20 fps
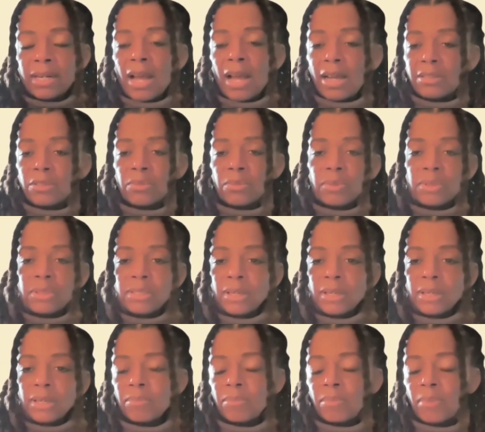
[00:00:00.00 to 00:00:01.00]
Cox, who was
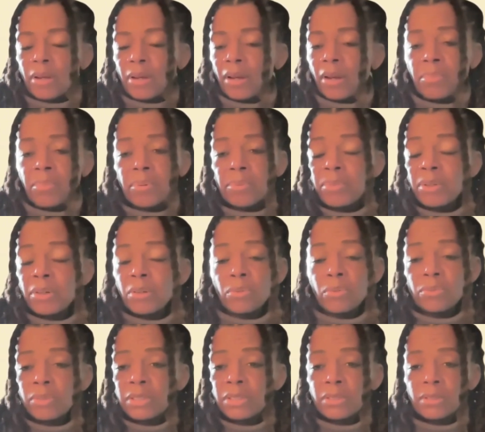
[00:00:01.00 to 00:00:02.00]
a upper
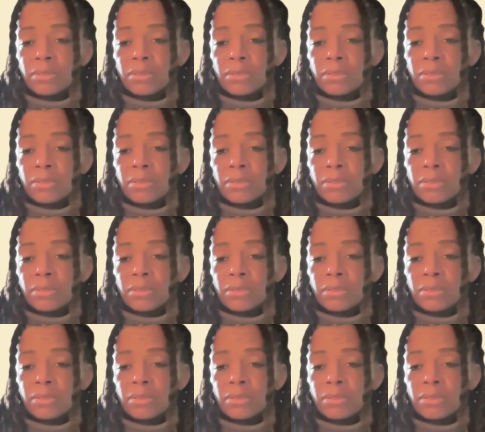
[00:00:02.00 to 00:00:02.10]
middle